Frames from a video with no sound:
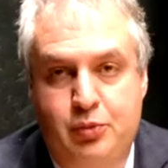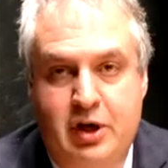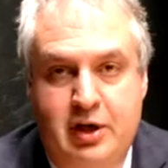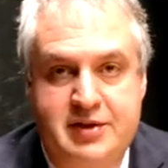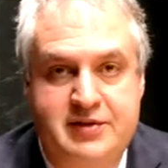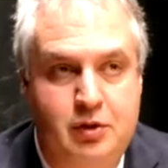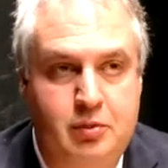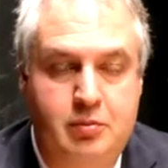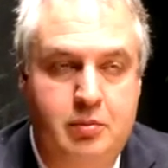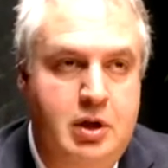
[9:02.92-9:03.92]
products
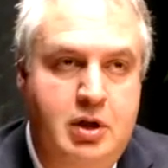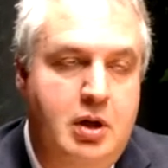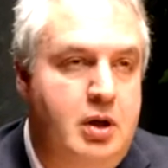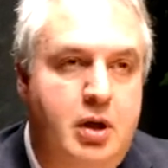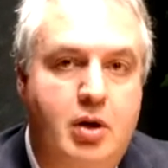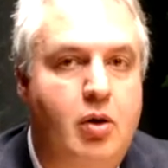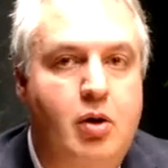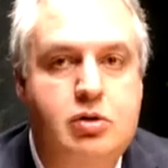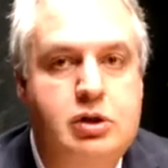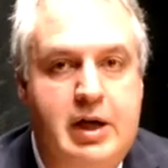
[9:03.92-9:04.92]
from you know
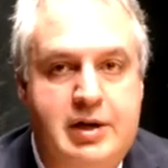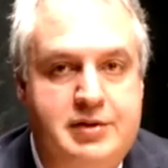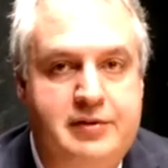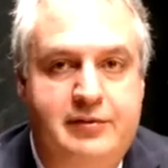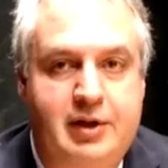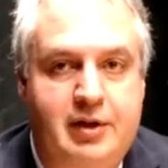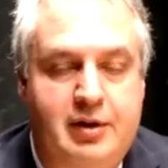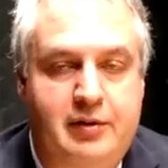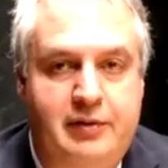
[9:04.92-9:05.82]
all kinds of uh,